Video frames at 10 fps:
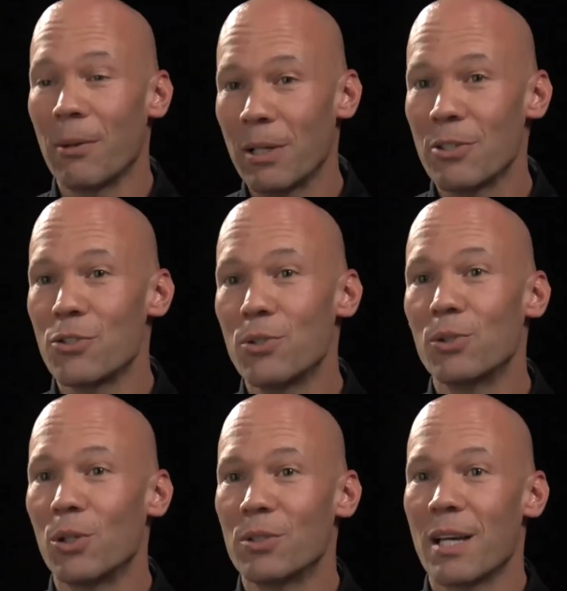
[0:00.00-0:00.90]
I want a true
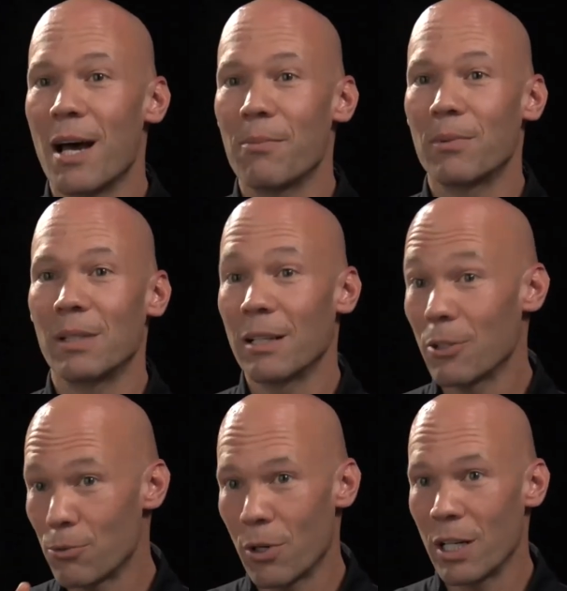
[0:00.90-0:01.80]
low top, like
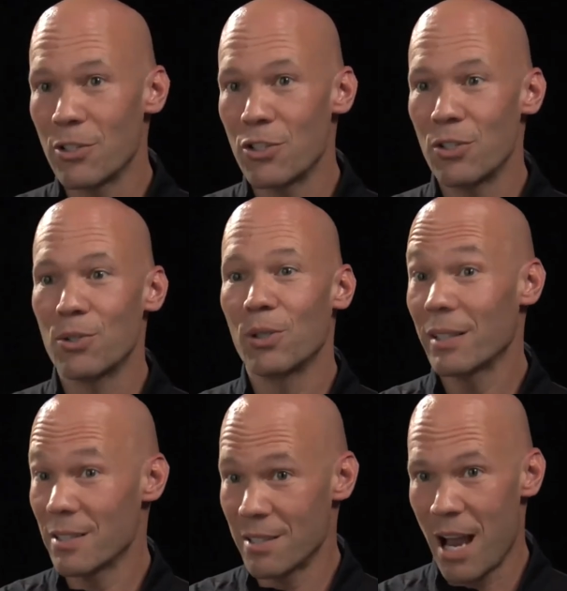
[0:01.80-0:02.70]
a running shoe,
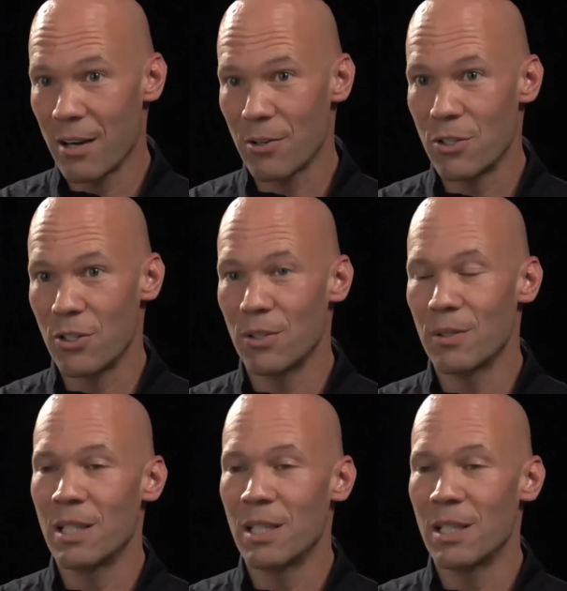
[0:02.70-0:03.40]
like a soccer shoe.